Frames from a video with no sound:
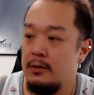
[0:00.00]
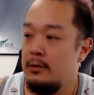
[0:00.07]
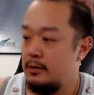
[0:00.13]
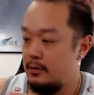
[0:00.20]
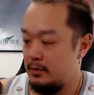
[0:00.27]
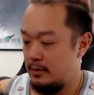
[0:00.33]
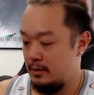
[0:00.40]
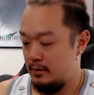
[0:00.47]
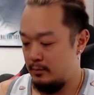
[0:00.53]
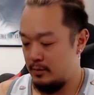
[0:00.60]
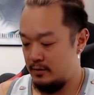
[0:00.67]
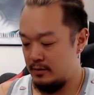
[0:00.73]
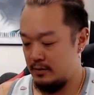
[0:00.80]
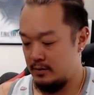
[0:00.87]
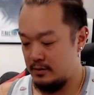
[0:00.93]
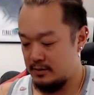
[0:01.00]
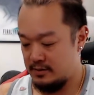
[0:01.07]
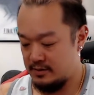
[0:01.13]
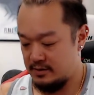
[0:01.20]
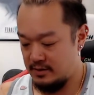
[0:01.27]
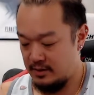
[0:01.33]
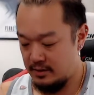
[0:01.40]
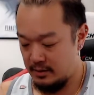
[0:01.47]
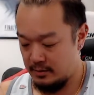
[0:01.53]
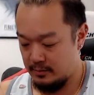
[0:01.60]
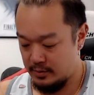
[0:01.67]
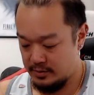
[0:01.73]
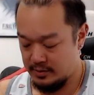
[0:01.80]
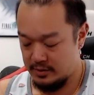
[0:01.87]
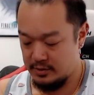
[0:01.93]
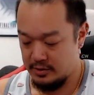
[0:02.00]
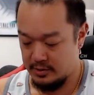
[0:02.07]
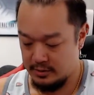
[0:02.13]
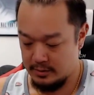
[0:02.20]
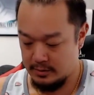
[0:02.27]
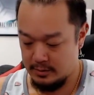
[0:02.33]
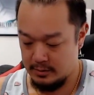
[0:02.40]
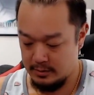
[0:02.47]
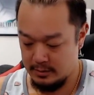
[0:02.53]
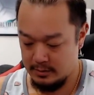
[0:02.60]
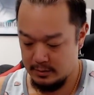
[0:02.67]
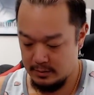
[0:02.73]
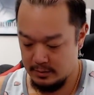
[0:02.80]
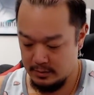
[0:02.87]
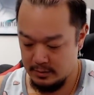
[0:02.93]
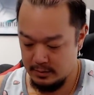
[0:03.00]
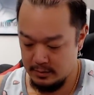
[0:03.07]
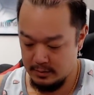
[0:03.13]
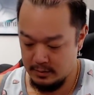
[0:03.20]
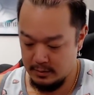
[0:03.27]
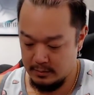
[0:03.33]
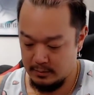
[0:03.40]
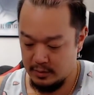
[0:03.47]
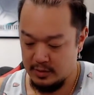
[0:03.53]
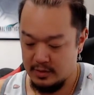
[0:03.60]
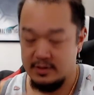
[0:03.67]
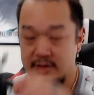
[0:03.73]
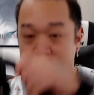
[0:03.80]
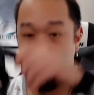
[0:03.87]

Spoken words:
and get him into like a seating position. because his